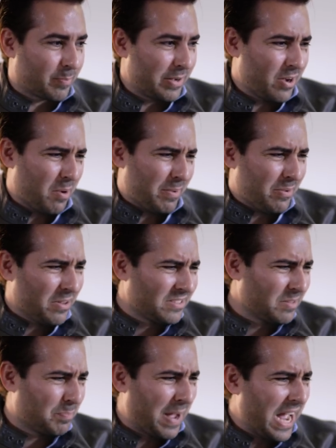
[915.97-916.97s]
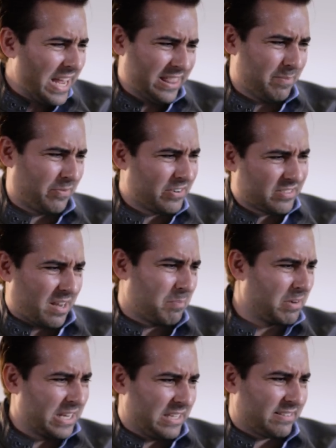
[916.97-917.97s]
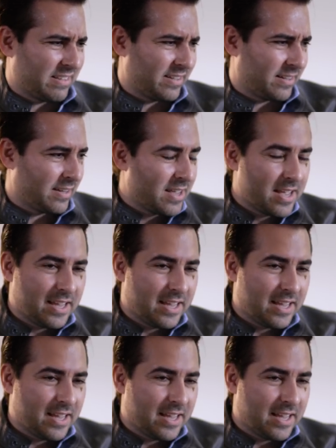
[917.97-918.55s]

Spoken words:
but nobody wants to buy them for some reason.